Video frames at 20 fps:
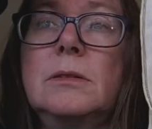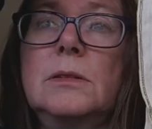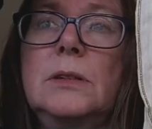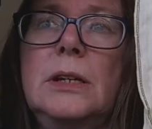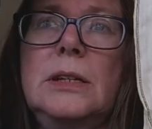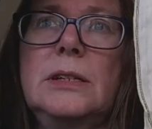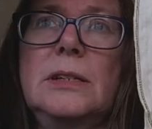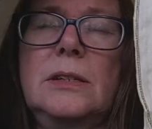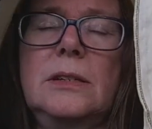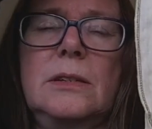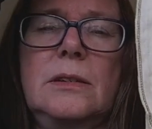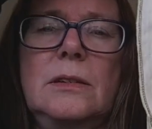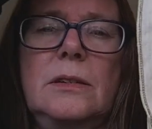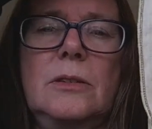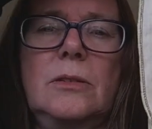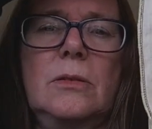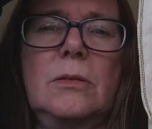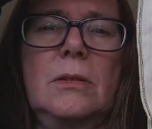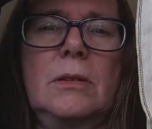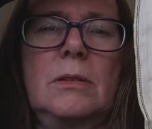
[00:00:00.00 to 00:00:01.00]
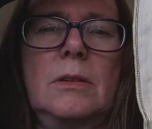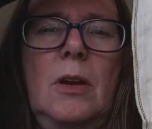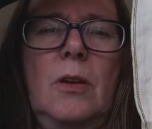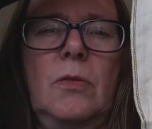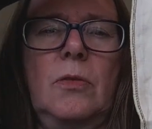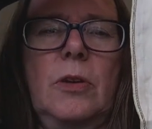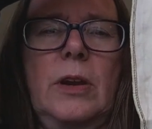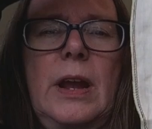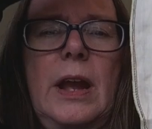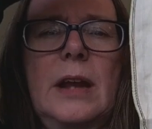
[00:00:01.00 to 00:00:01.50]
It's still
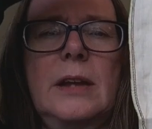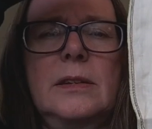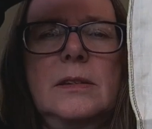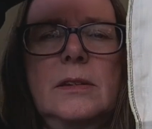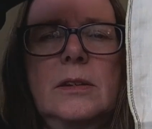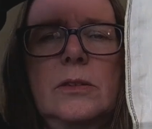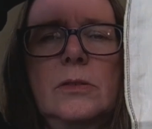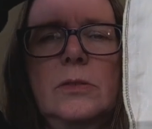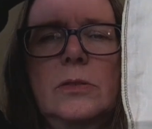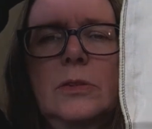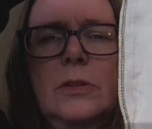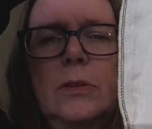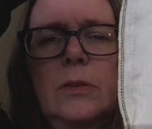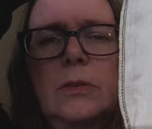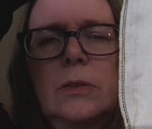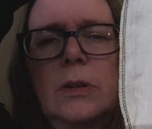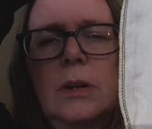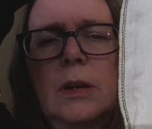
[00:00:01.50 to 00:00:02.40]
overcast though, so.